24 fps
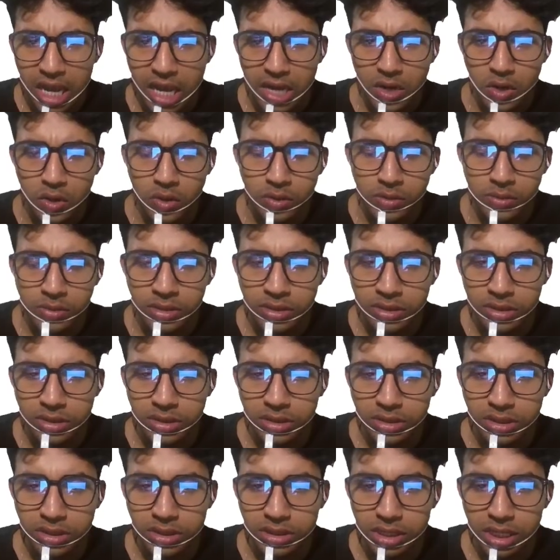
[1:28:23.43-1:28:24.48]

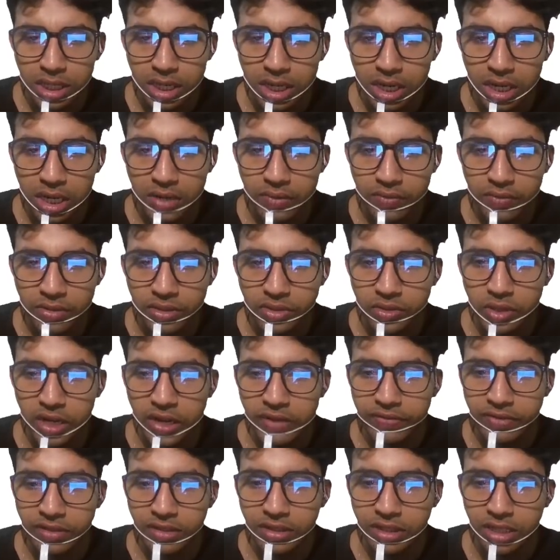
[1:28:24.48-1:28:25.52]
anonymous, and once you
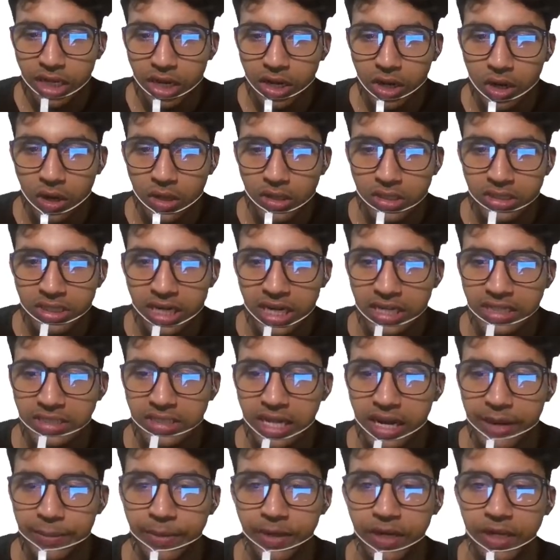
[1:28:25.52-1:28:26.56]
have this, a call stack
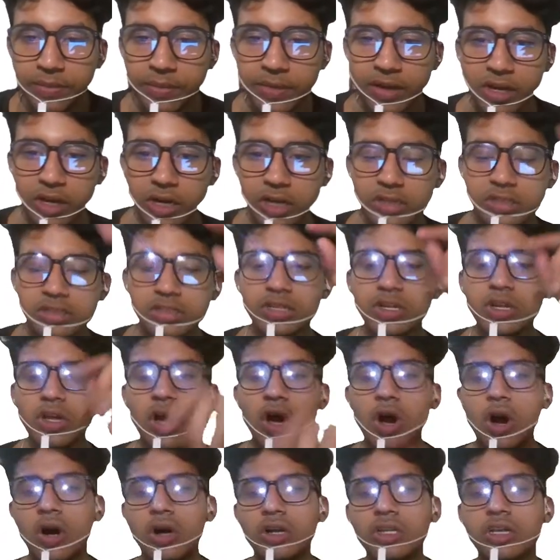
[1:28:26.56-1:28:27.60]
is empty because
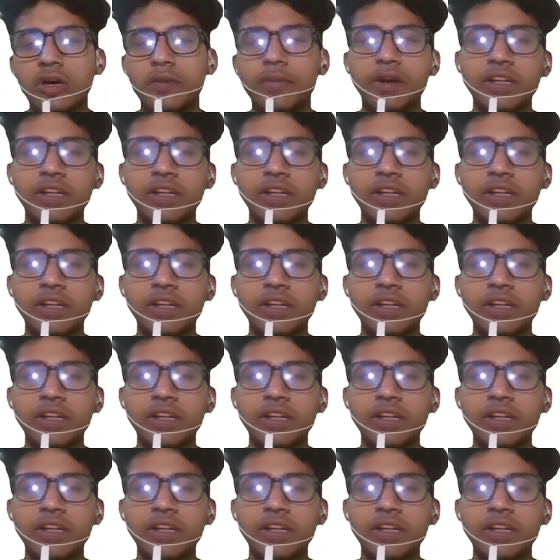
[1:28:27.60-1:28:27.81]
all the